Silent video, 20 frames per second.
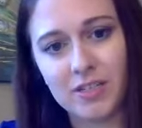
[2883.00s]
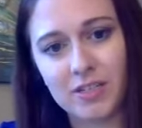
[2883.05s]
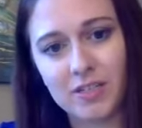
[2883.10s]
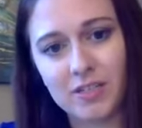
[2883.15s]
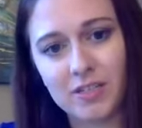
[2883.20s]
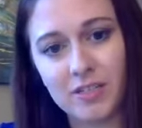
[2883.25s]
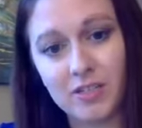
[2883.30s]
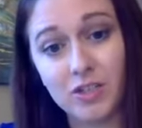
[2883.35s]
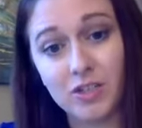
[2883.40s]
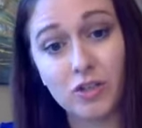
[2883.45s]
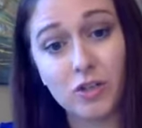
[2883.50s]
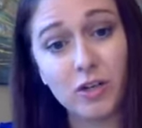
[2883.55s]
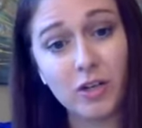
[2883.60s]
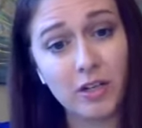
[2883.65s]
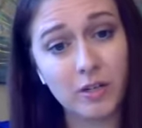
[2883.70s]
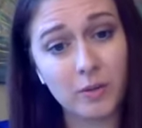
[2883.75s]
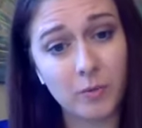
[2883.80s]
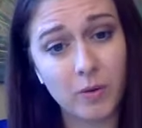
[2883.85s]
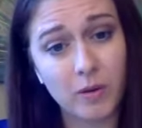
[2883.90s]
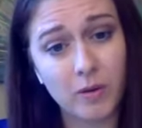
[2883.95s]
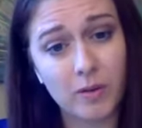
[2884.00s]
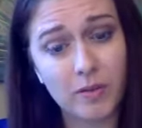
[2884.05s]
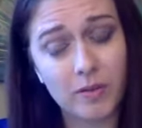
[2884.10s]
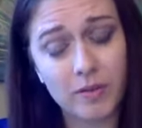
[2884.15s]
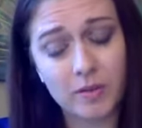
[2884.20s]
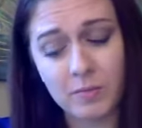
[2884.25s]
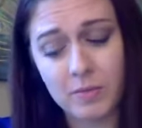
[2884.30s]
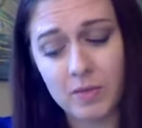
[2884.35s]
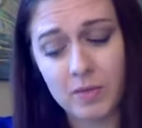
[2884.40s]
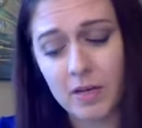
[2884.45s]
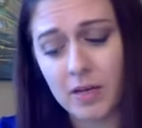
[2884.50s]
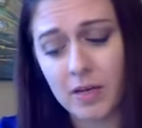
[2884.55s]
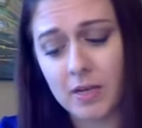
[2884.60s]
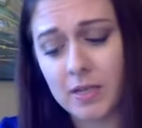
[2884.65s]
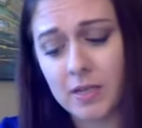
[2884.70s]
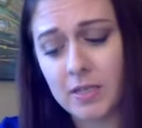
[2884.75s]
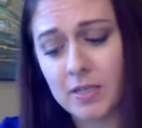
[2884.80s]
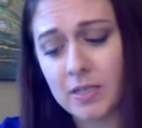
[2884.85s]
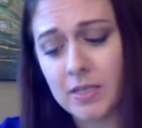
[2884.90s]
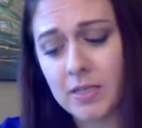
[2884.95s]
is struggling with,
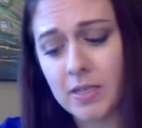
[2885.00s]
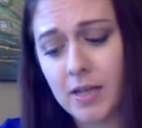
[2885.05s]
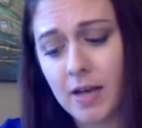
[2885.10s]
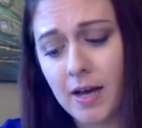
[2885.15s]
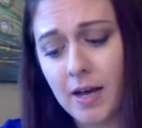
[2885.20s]
because